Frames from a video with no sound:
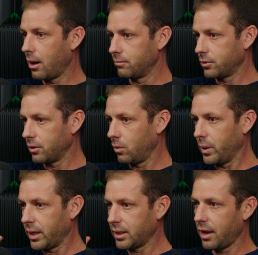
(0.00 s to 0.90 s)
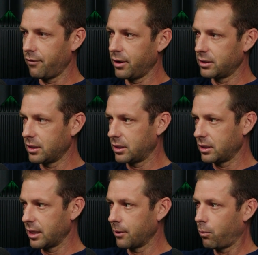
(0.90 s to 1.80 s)
So we could dive into
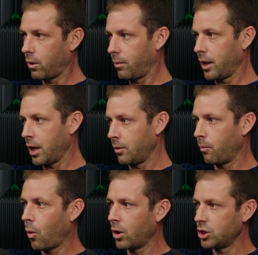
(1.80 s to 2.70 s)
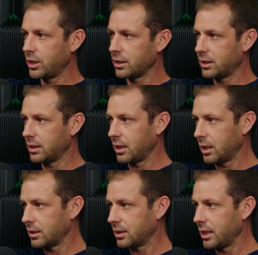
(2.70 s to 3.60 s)
Singapore, but a more interesting
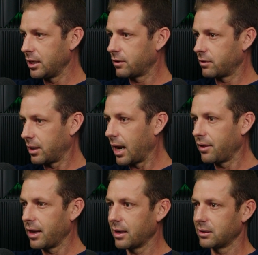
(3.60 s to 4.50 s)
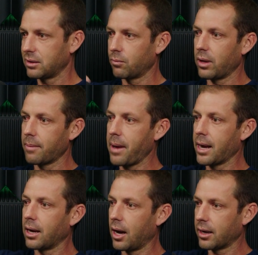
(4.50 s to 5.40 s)
cities that I think is somewhere like
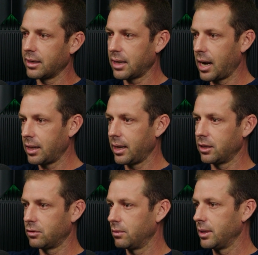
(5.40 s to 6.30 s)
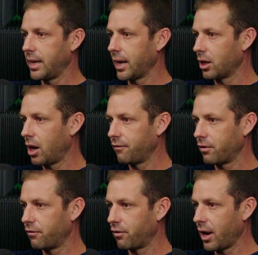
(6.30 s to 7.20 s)
Bangkok, and Thailand is really taken off
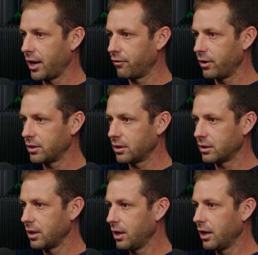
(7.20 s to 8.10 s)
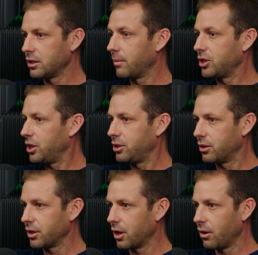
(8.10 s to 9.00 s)
for a variety of reasons. It's much easier
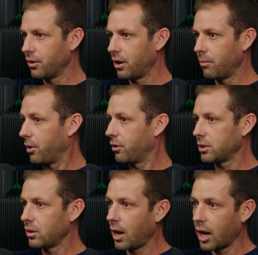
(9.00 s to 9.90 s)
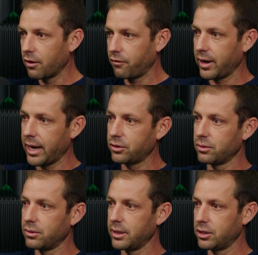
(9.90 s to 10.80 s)
to go there, but there's a lot of
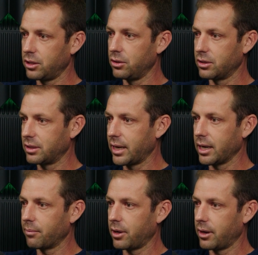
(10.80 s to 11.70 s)
financial institutions setting up there now.